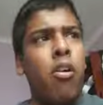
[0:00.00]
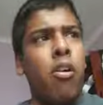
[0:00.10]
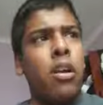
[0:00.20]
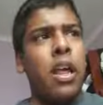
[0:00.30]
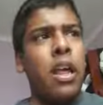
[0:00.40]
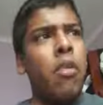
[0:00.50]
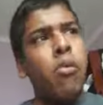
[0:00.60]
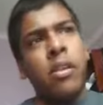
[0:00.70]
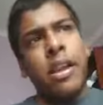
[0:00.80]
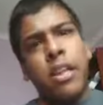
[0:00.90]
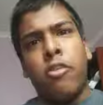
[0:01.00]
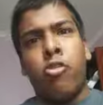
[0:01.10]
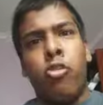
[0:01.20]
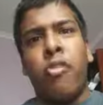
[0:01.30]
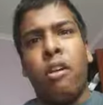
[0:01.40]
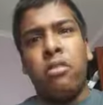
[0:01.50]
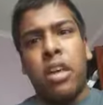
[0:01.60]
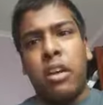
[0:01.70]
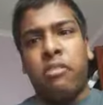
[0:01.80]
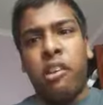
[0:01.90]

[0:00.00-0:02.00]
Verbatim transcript: Oh, like he was getting the truth out there,